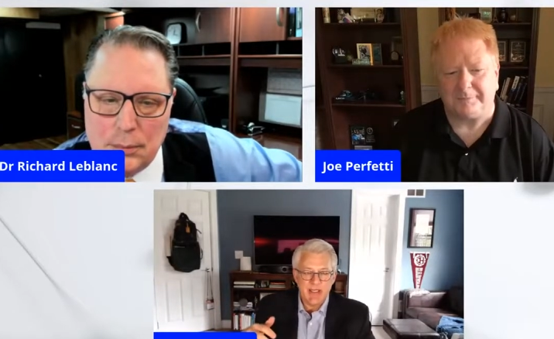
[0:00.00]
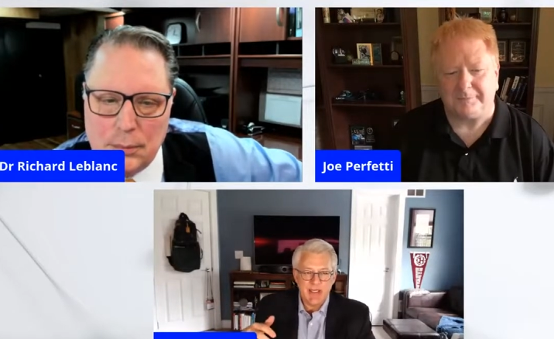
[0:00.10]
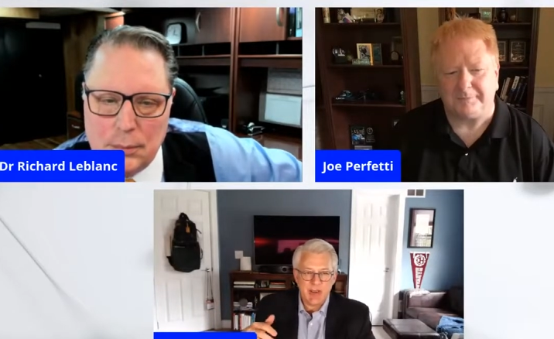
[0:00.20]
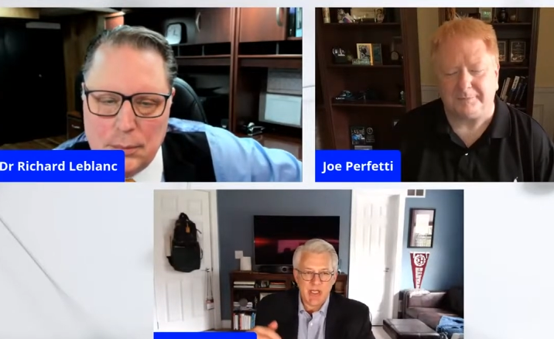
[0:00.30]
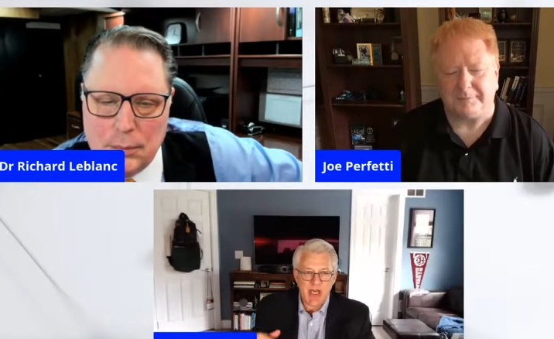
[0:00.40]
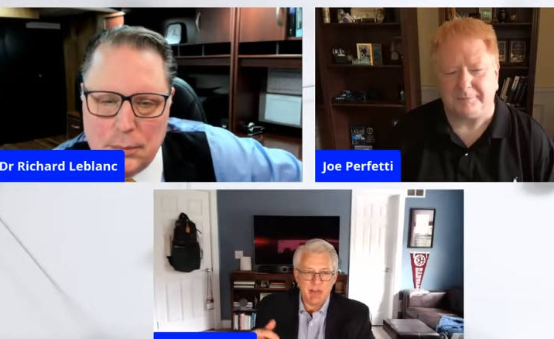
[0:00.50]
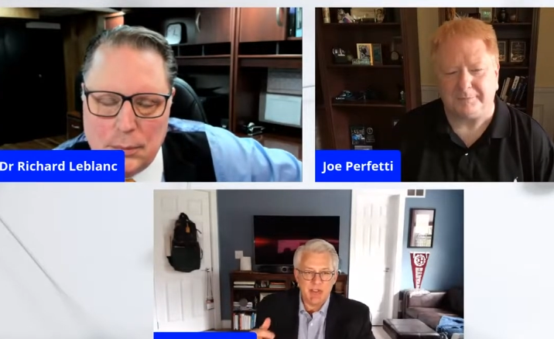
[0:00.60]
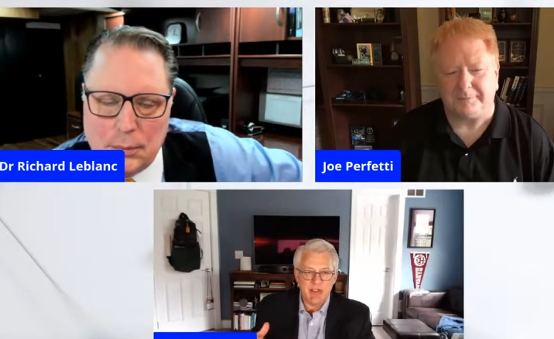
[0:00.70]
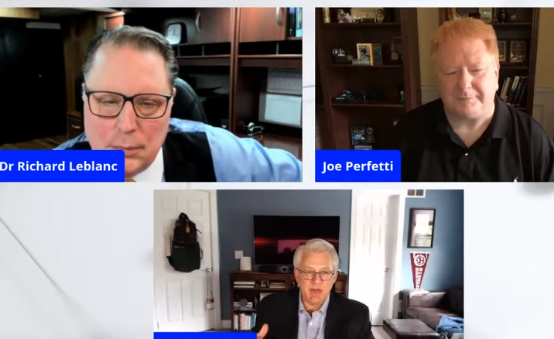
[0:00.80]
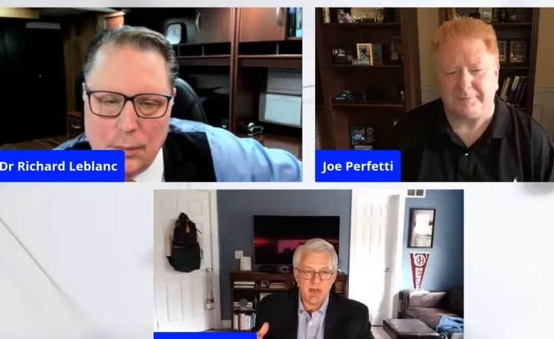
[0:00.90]
Speaker 1: you know,
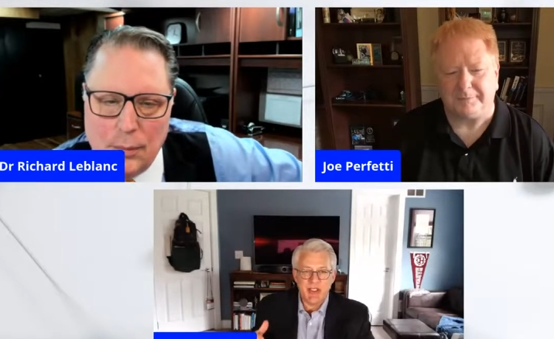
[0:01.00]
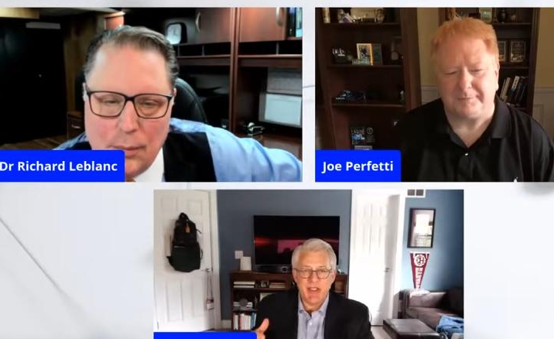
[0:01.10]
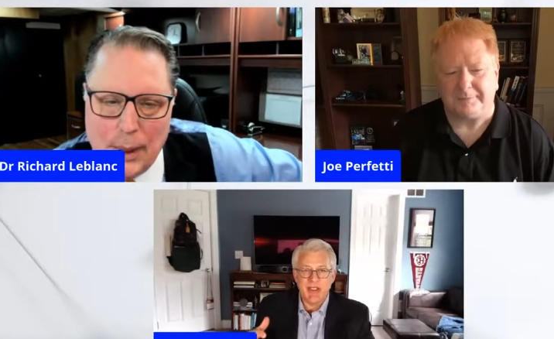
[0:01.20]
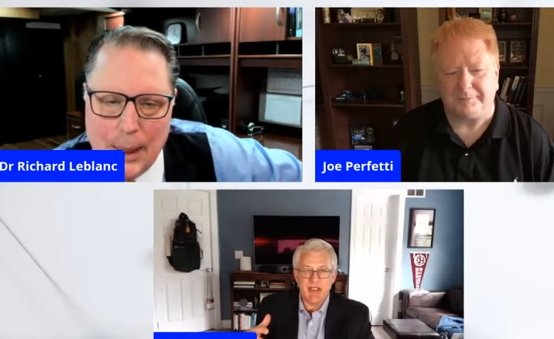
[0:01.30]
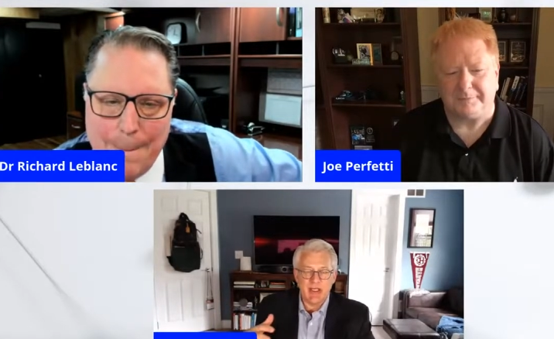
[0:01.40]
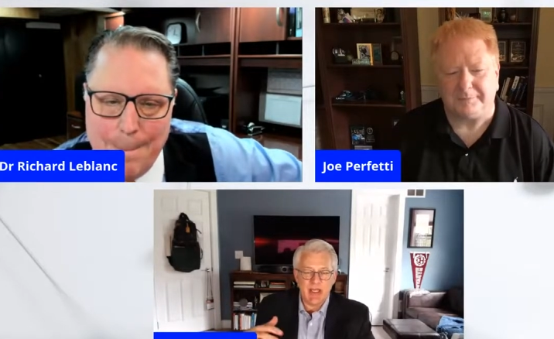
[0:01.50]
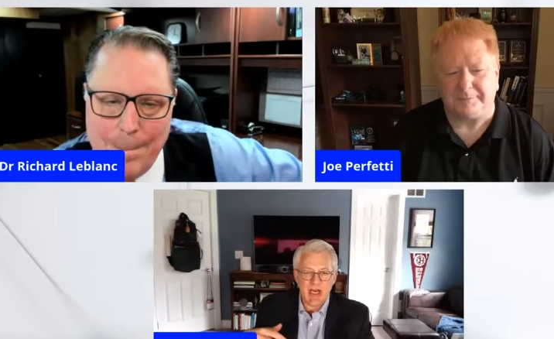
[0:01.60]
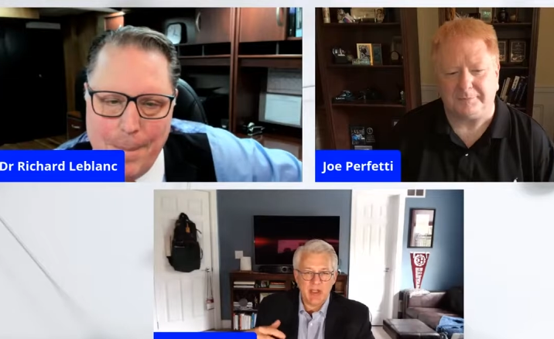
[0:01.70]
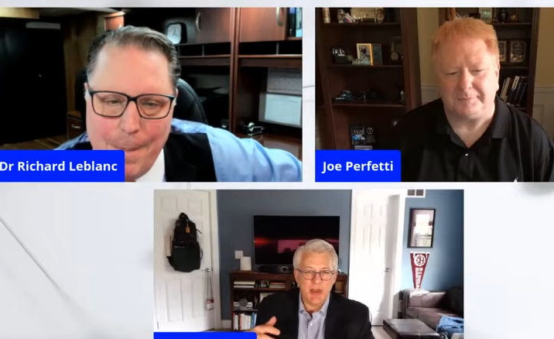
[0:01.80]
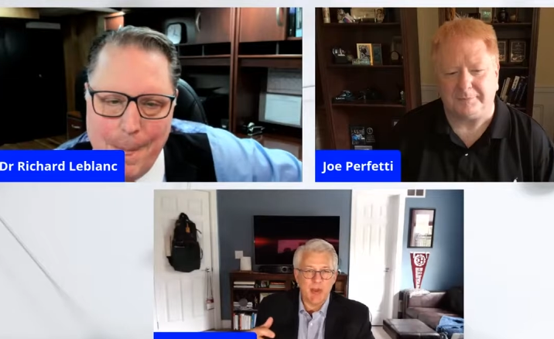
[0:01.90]
Kahneman Tversky did a
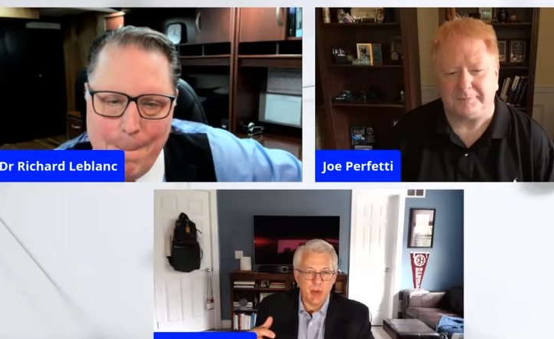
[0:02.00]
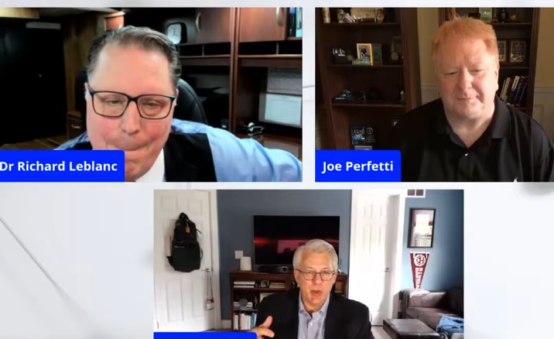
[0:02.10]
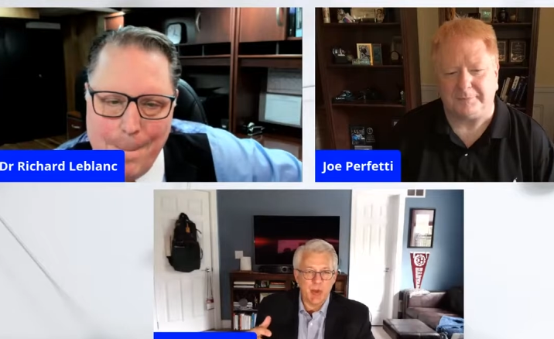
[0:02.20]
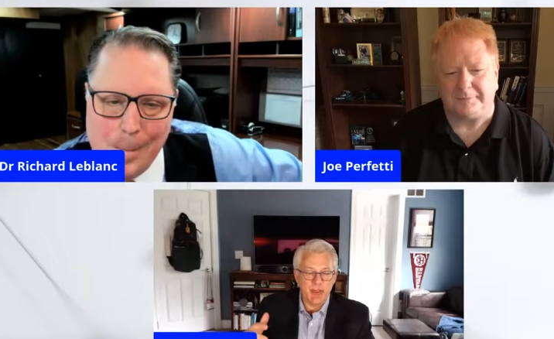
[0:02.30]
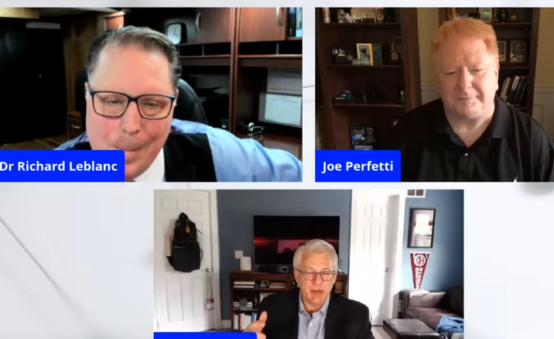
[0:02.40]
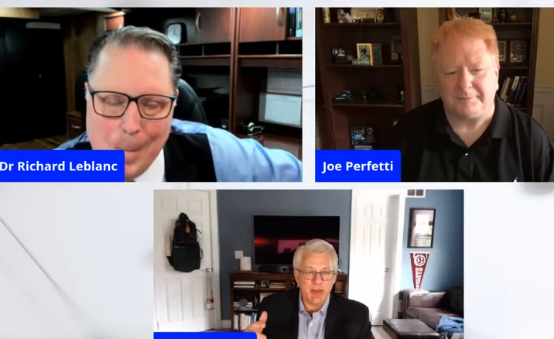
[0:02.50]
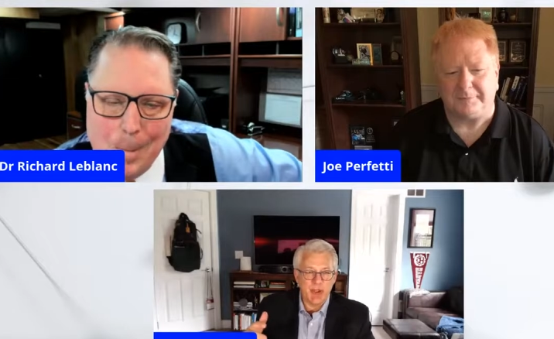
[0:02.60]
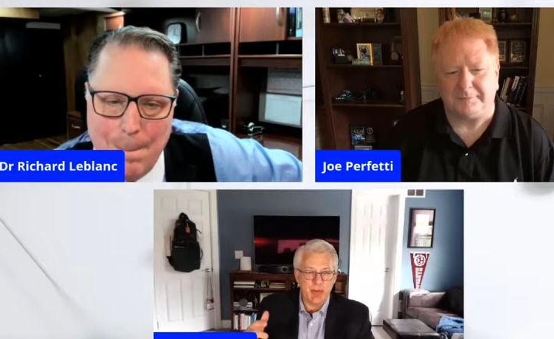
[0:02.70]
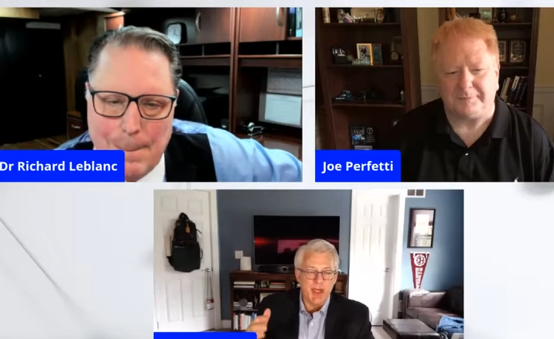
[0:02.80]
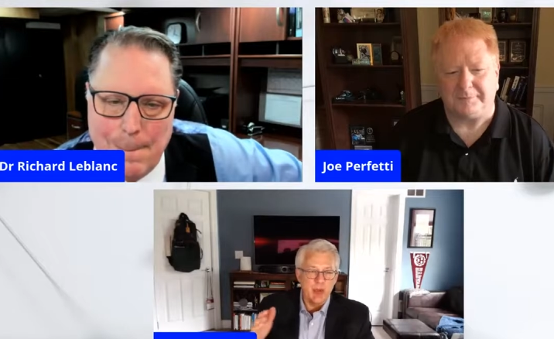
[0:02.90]
lot of good work when they were
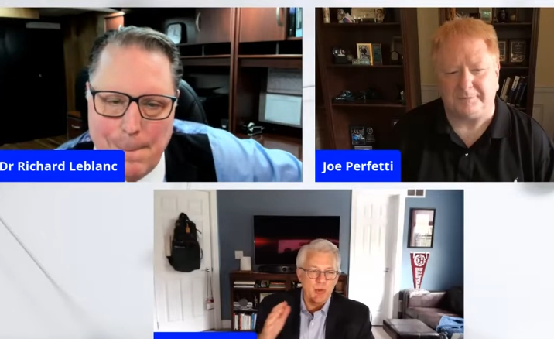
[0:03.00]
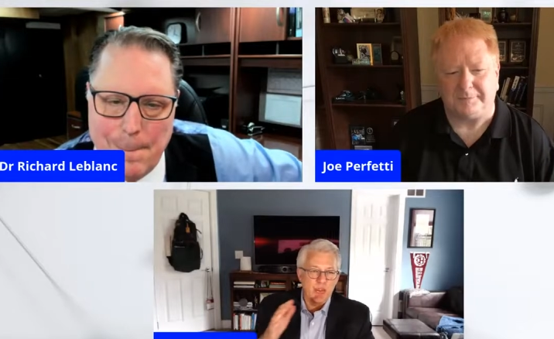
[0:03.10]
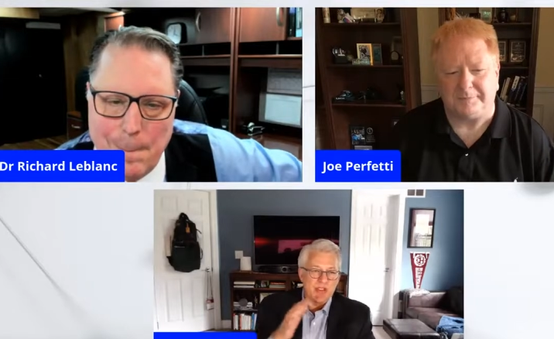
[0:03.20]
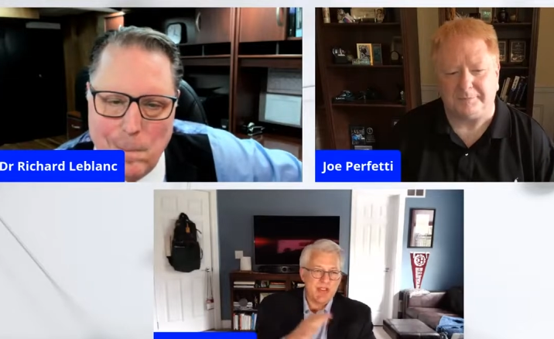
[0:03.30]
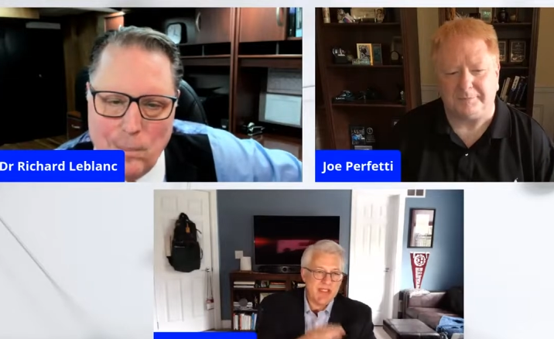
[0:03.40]
talking about risk